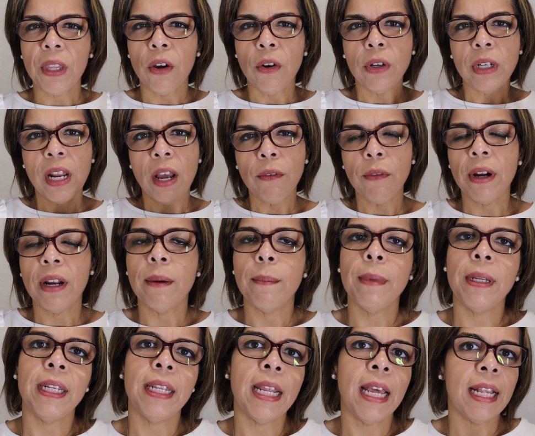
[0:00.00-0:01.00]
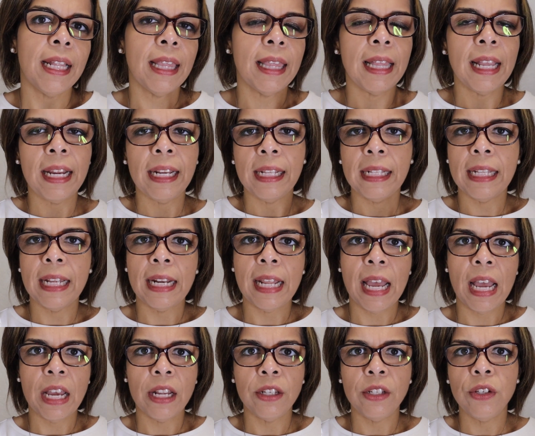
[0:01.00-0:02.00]
or not recommended, I stated that
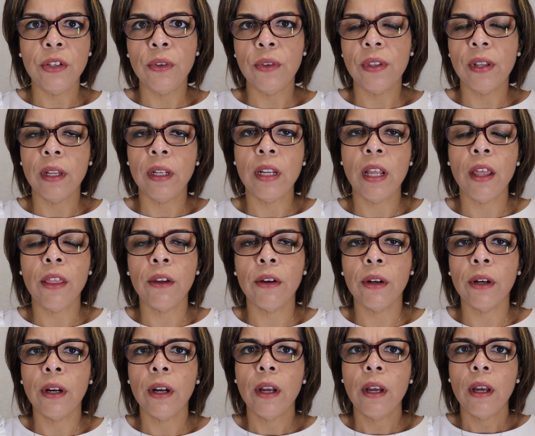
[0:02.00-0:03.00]
I had used another